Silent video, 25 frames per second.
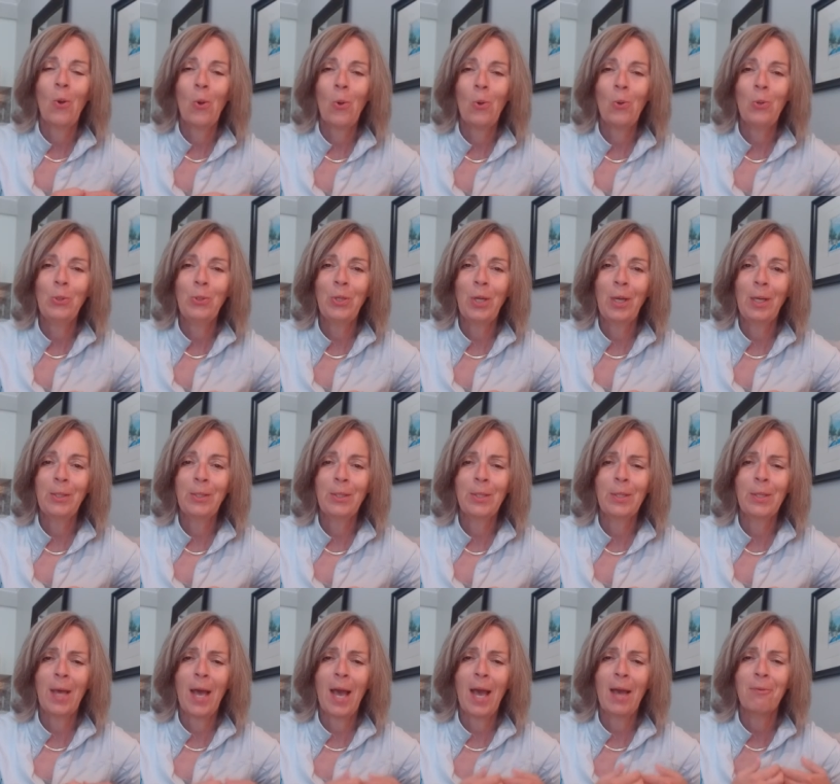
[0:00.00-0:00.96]
Hold on
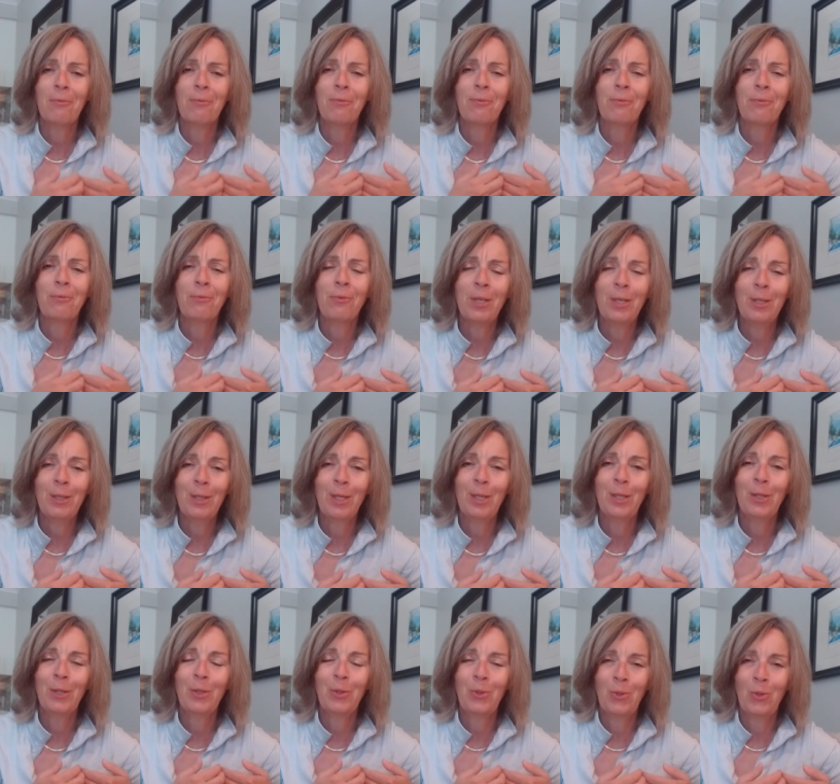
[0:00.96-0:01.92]
to that, feel
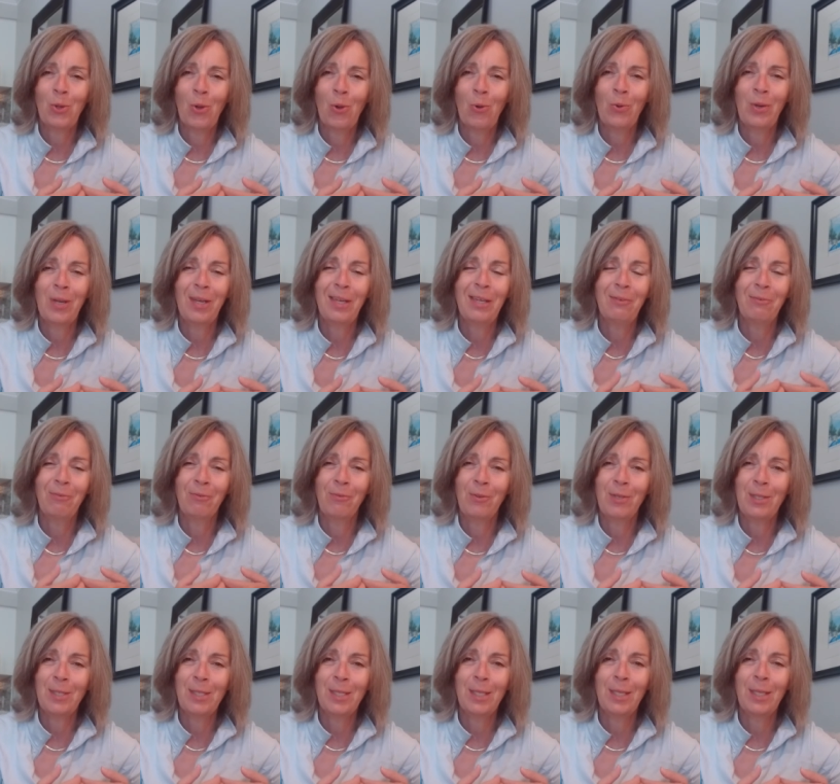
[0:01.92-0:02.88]
it, know it,
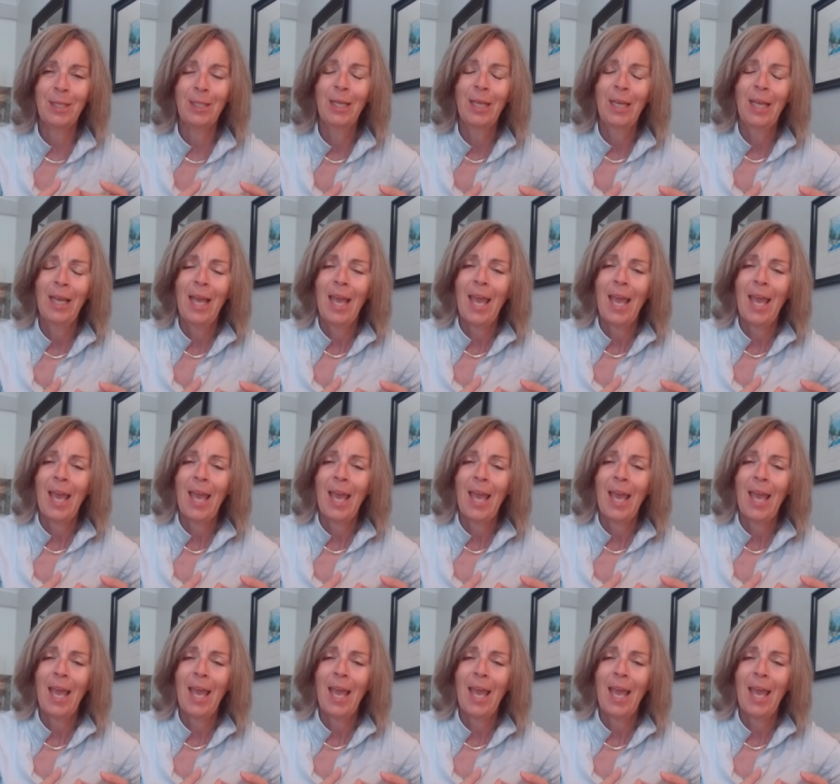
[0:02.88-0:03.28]
visit it,